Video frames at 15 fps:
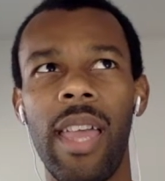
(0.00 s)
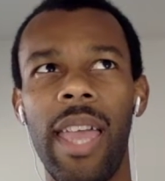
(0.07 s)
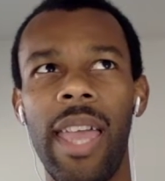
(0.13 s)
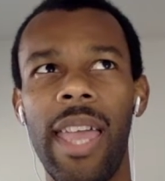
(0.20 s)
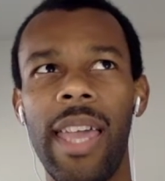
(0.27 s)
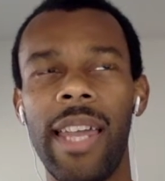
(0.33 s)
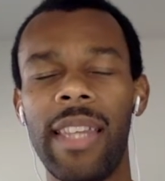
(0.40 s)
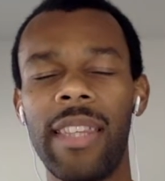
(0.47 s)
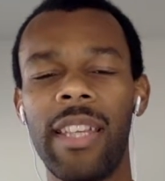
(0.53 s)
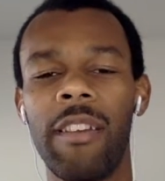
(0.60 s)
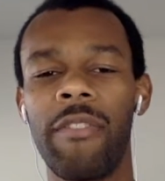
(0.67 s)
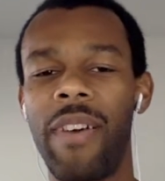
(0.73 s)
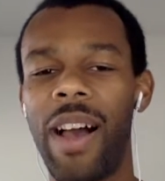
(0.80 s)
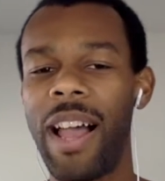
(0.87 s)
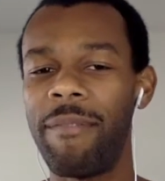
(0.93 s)
and I think
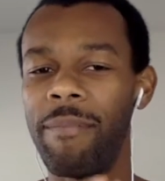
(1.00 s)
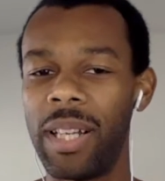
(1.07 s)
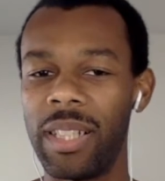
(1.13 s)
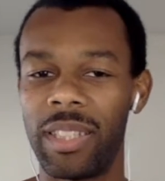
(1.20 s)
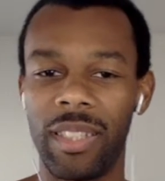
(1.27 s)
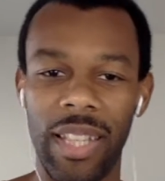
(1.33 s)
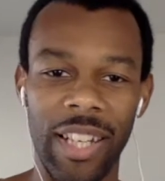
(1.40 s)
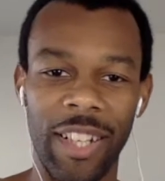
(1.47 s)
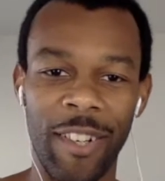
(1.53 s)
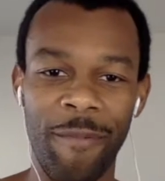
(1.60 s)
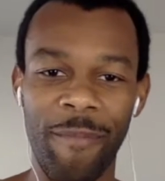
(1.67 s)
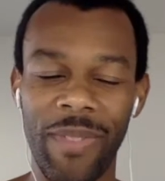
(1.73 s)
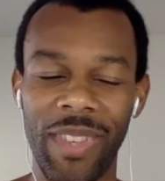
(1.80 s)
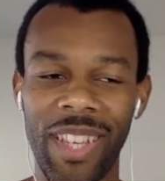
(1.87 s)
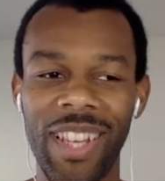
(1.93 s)
5 months later.
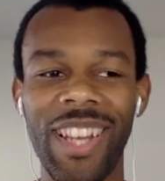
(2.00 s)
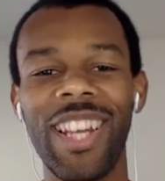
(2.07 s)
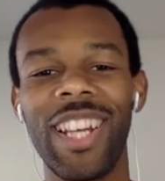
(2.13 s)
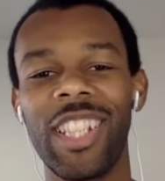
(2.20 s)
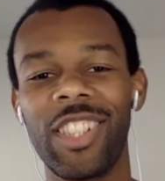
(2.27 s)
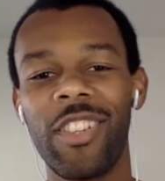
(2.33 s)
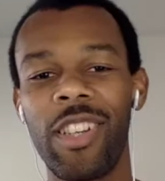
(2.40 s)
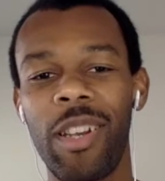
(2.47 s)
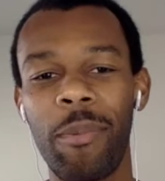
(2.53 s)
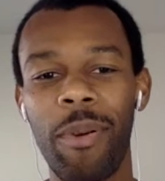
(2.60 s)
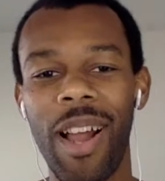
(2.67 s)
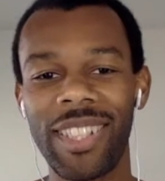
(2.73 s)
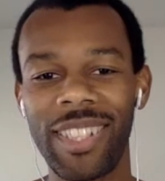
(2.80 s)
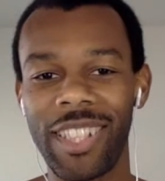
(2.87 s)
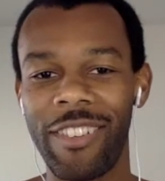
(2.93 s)
So, in the
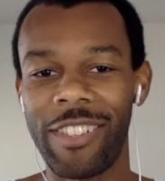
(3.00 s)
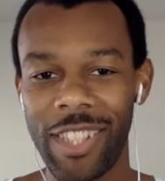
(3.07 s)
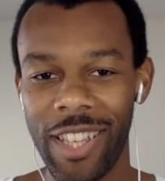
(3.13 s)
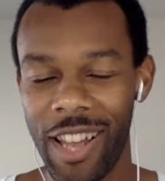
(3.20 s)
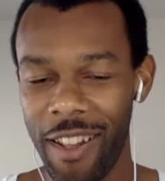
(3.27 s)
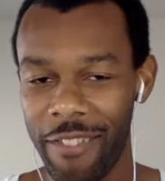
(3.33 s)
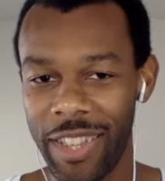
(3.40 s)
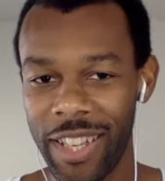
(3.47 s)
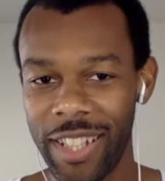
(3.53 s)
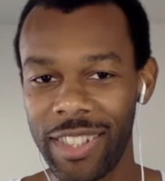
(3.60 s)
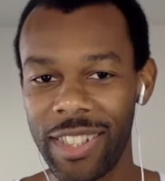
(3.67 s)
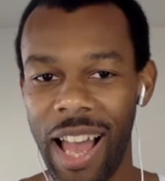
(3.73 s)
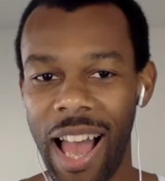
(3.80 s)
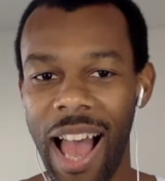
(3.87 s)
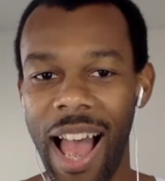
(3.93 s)
process of this,
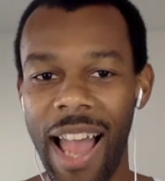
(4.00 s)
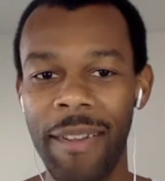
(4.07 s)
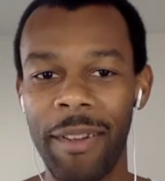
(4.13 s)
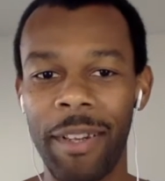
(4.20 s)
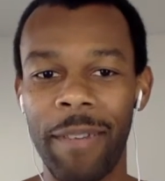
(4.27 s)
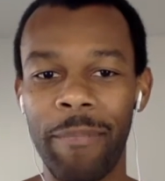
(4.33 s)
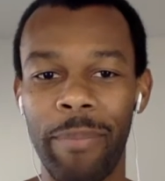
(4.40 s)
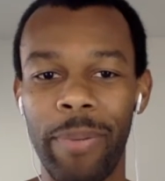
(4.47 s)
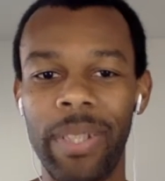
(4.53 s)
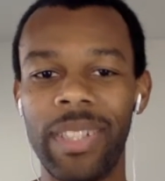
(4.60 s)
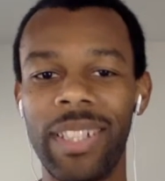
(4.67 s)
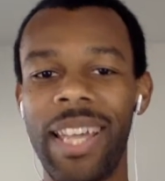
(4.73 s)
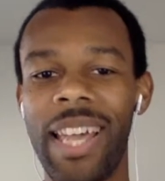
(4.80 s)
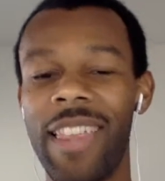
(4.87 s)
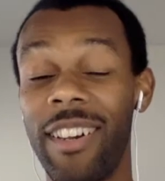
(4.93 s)
I put
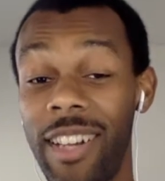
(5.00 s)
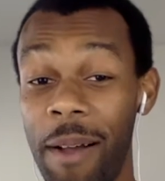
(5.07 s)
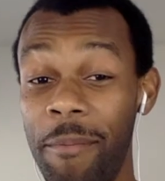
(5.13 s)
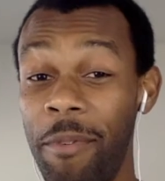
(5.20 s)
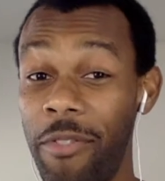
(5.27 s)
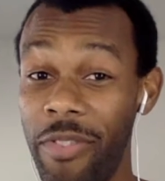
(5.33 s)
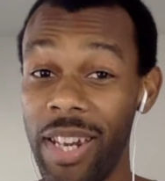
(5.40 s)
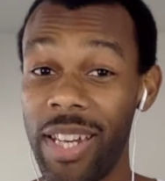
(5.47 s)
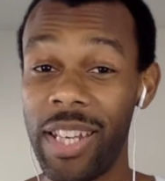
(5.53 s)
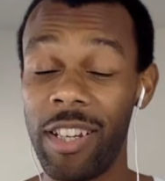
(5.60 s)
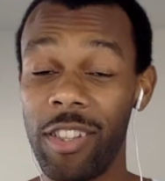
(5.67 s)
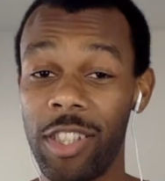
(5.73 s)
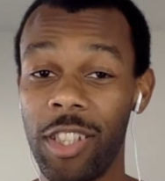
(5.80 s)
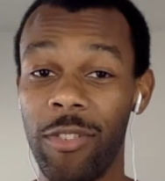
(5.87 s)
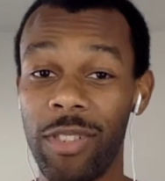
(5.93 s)
together a couple
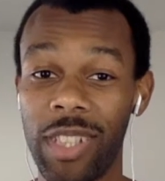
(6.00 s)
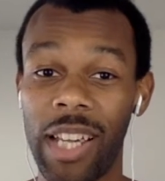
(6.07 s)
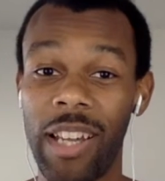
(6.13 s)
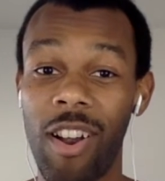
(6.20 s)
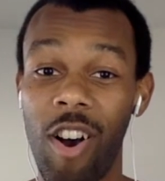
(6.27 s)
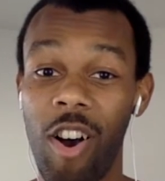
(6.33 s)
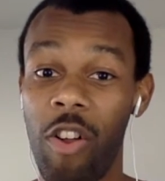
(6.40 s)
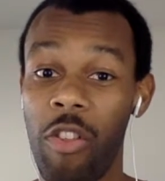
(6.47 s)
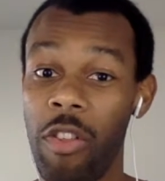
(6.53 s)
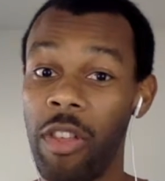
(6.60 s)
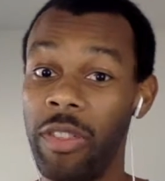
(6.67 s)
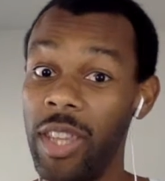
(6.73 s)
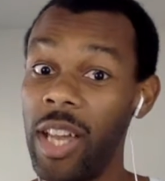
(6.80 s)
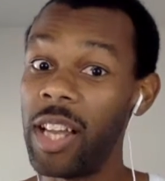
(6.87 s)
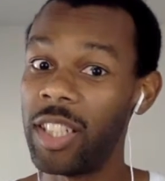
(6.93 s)
videos in which I call
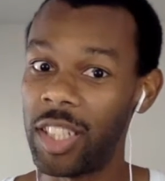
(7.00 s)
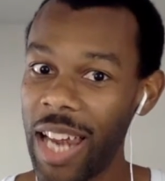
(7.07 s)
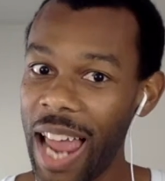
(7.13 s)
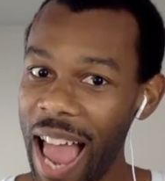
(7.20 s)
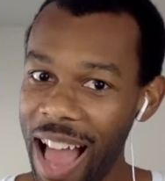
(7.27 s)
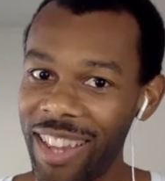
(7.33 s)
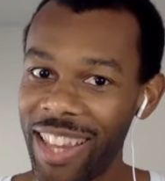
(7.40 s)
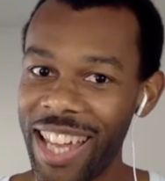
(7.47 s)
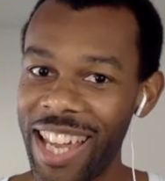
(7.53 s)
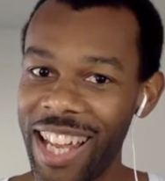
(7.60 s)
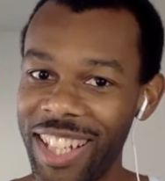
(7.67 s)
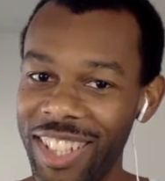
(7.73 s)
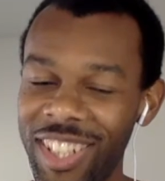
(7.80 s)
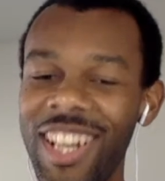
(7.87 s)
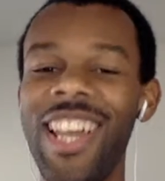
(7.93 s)
the
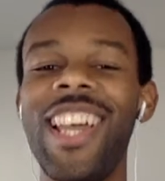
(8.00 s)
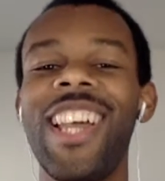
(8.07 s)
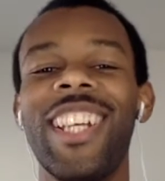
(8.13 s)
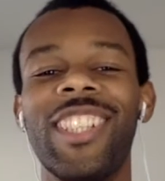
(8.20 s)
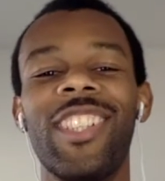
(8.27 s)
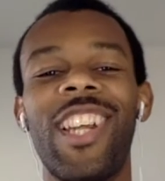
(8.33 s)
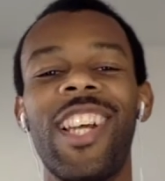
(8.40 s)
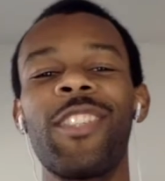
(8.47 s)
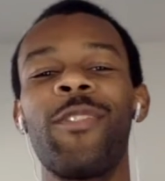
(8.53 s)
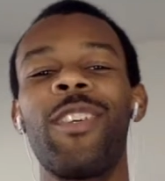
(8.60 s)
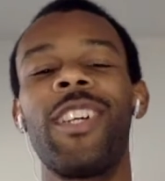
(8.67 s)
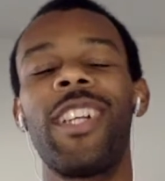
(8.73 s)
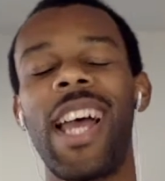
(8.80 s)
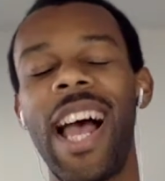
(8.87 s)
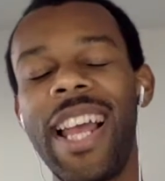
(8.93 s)
challenge. So, that's
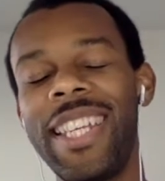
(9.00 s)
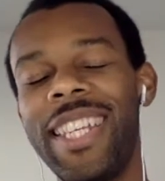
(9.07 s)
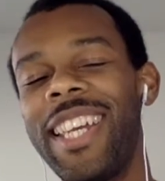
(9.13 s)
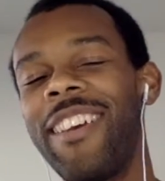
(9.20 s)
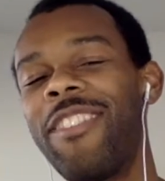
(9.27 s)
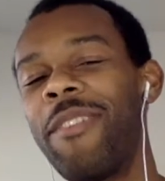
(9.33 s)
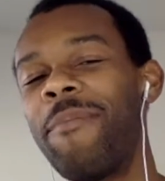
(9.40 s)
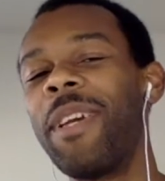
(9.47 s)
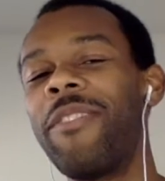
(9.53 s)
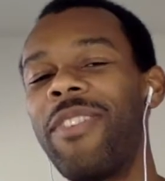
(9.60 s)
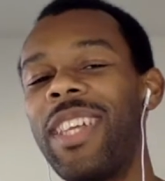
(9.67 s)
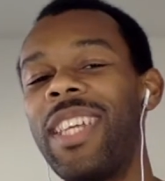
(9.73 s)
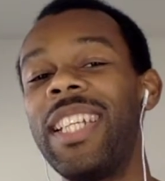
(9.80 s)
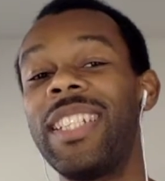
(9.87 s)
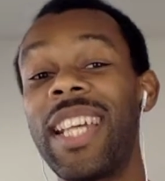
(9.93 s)
where the idea of the
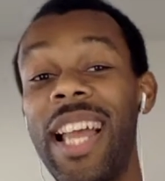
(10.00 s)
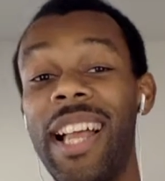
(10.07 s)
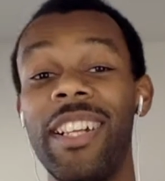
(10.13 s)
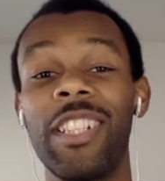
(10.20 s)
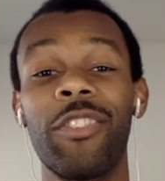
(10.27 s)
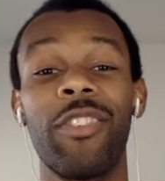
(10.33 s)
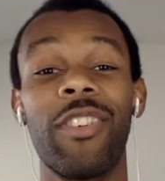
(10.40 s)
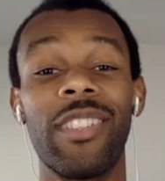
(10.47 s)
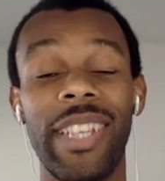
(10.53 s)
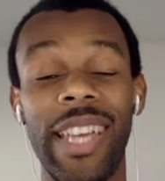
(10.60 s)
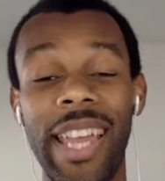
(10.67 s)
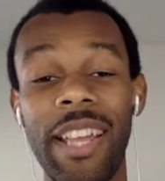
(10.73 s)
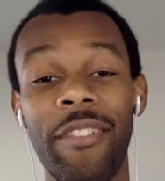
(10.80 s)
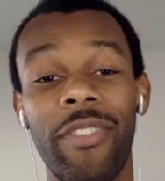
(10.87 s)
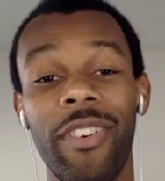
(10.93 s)
McVinny challenge first
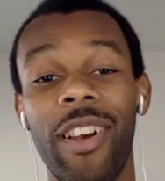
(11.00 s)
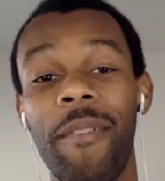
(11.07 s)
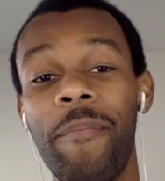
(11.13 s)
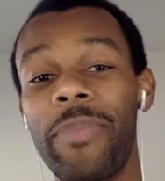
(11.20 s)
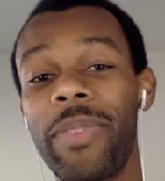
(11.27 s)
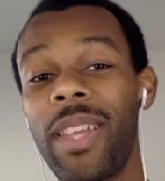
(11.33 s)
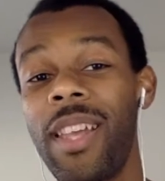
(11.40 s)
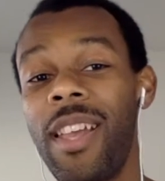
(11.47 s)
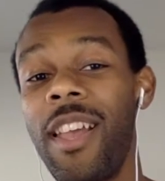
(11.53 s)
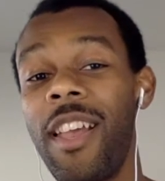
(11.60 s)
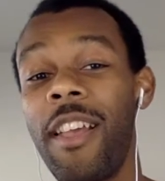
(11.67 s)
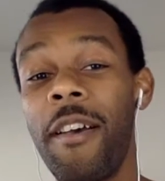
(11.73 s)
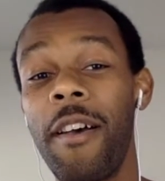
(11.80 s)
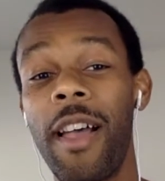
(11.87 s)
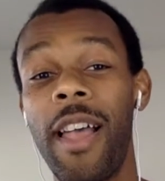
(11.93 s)
came from.
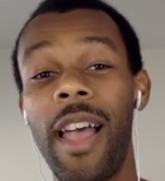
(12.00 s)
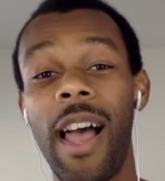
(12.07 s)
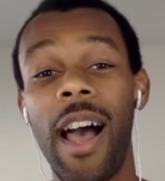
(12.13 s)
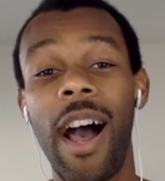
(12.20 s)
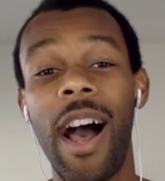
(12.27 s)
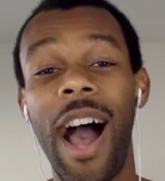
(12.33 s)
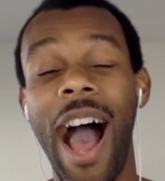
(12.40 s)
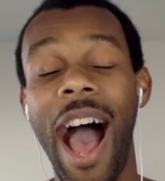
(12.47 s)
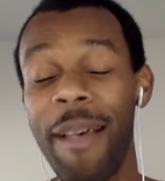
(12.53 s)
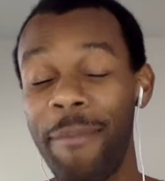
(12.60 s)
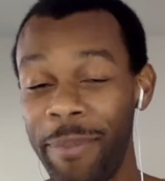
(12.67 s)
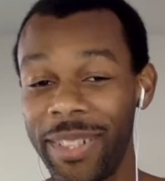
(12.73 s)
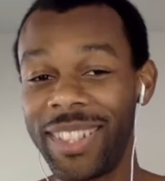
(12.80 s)
I put